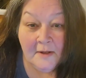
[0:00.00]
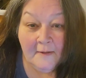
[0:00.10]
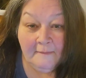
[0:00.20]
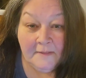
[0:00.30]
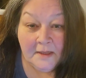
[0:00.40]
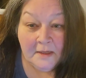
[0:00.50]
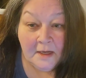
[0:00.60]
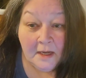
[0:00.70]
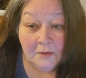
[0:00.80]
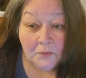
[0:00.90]
And
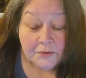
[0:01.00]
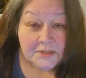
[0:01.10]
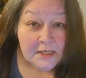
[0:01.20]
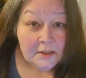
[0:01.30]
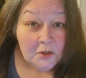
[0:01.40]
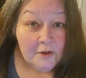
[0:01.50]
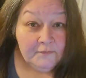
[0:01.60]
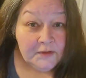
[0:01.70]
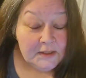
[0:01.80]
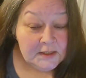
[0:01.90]
then I will take it
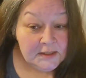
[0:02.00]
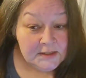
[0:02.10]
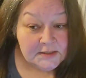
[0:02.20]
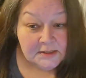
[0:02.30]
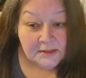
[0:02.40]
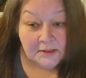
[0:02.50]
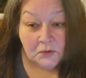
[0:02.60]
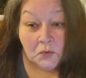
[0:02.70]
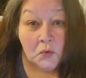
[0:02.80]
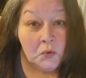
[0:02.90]
off the heat.
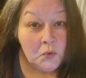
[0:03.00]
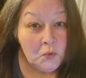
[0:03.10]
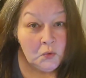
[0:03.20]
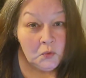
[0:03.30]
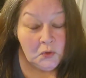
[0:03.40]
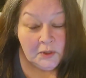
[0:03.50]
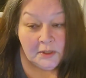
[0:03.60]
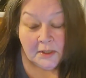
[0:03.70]
It'll cool.